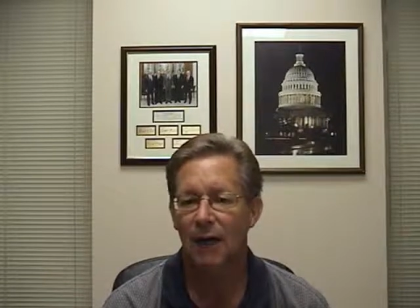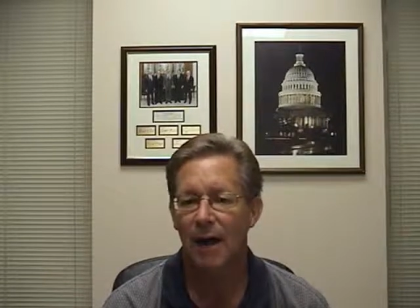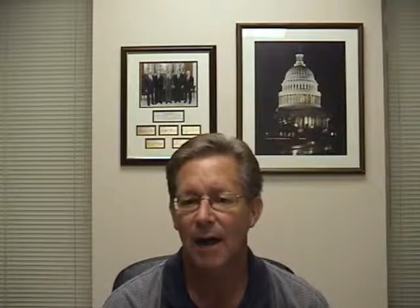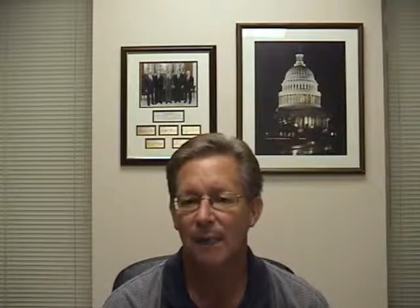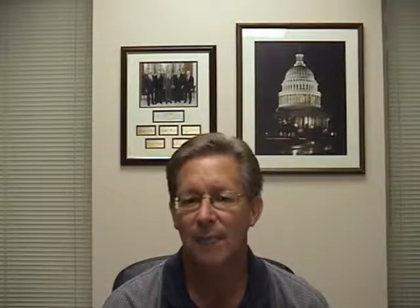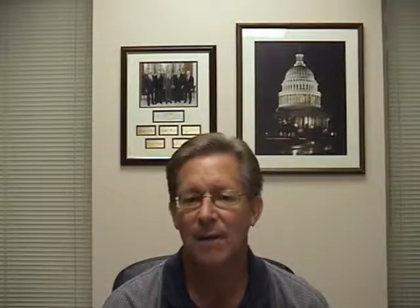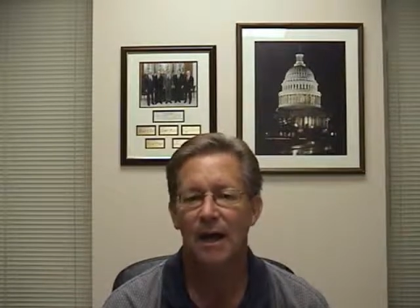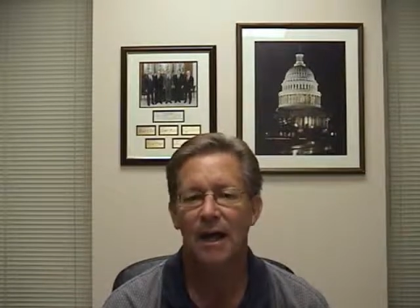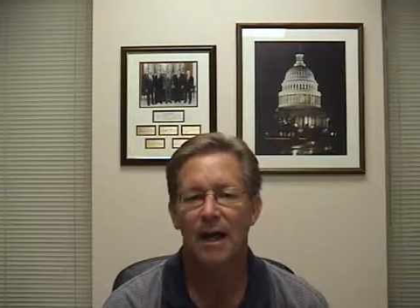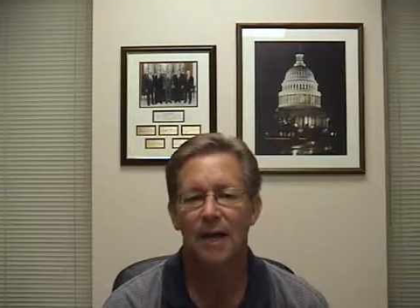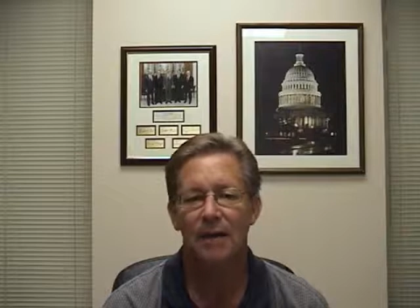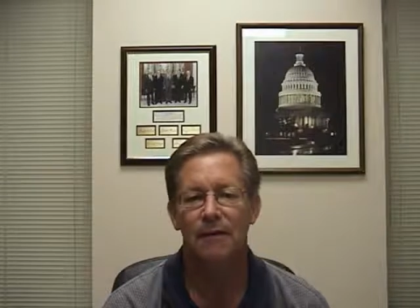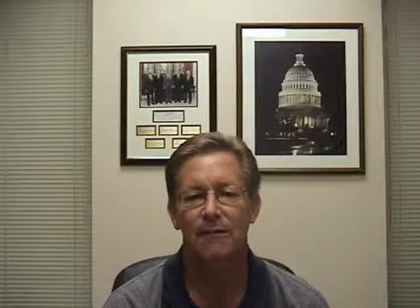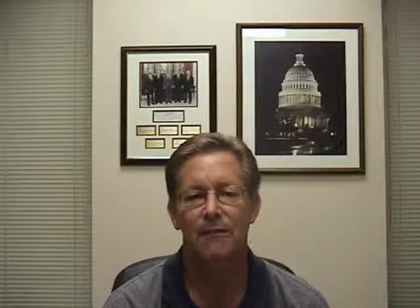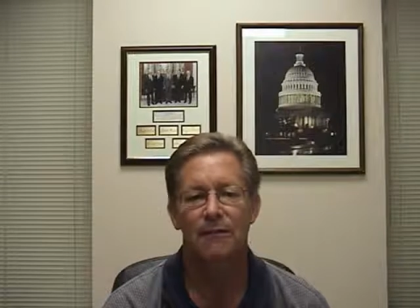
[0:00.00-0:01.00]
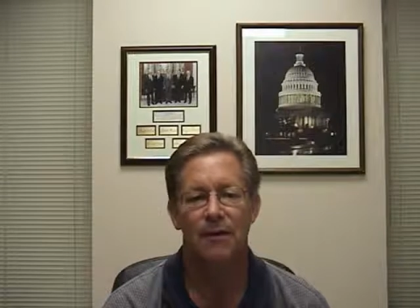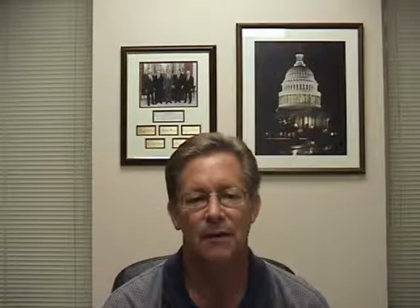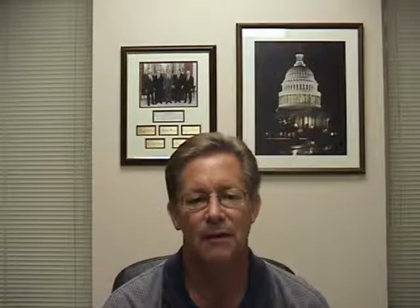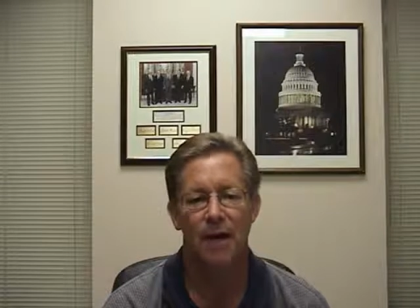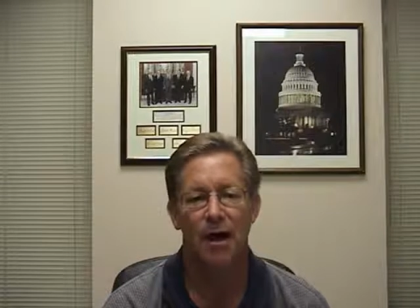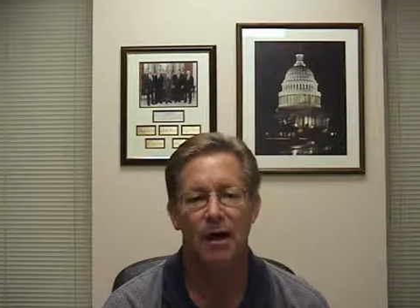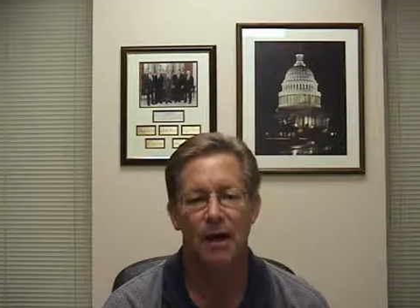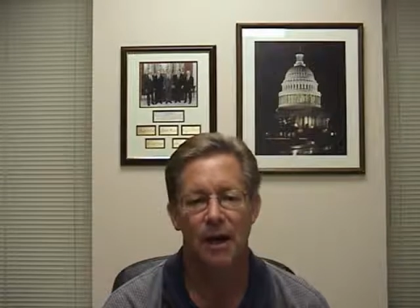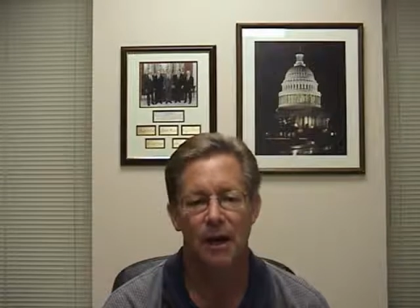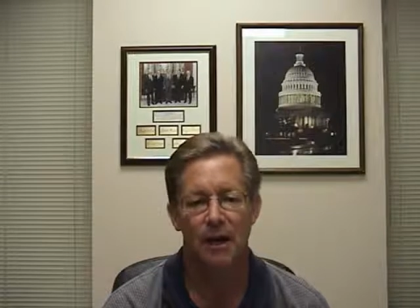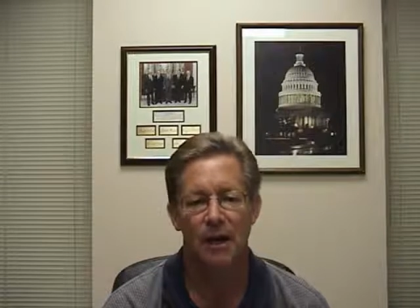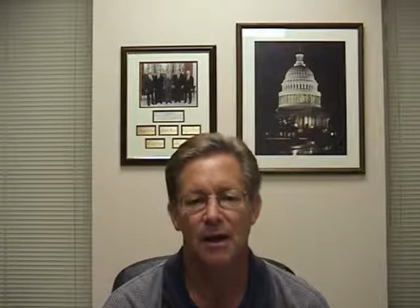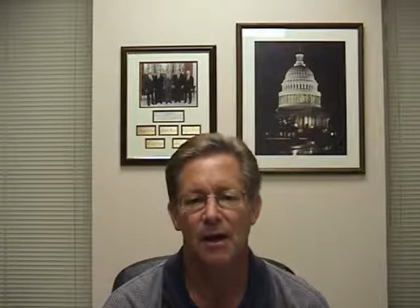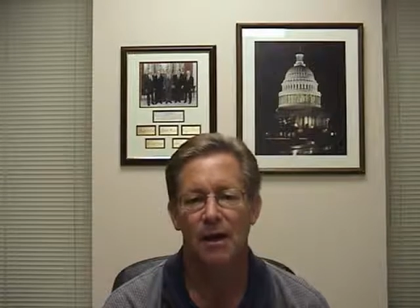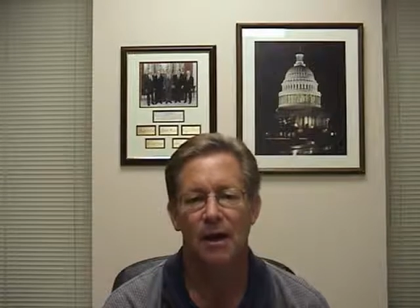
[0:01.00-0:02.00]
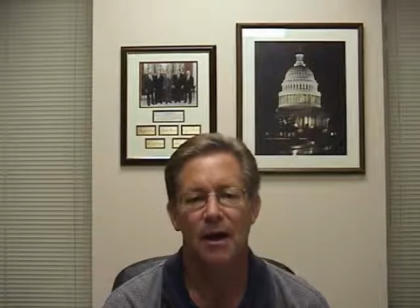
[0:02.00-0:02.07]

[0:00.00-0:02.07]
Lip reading: grab, if there are any,